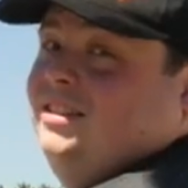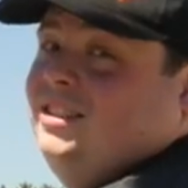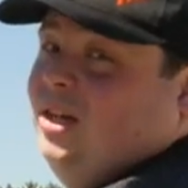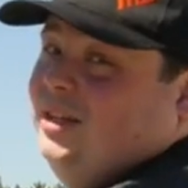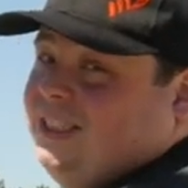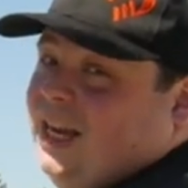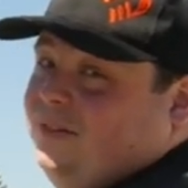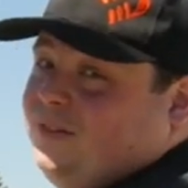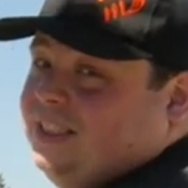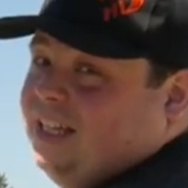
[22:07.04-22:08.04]
So it's
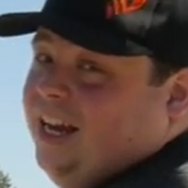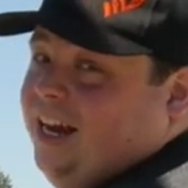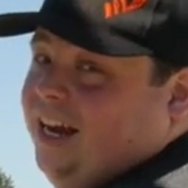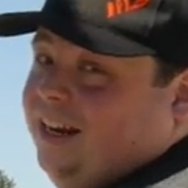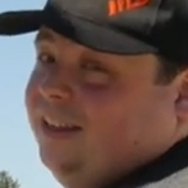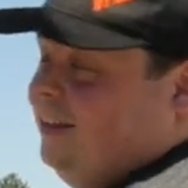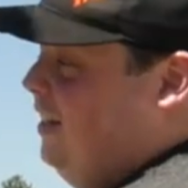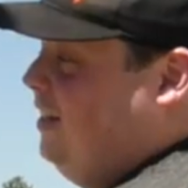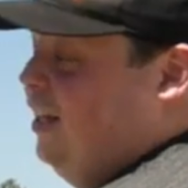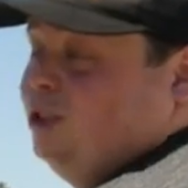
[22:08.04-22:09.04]
safe to say
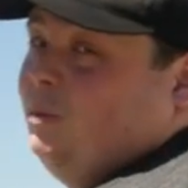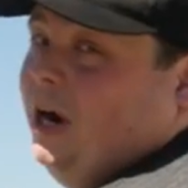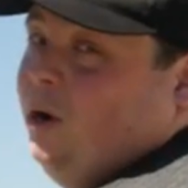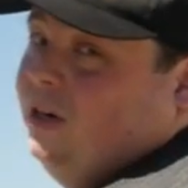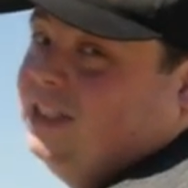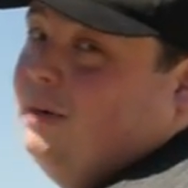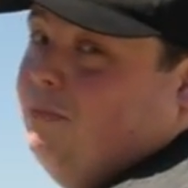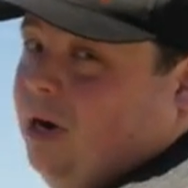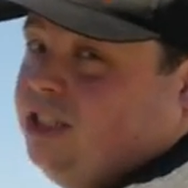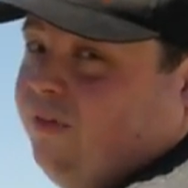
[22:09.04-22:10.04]
that the Inspire one is a much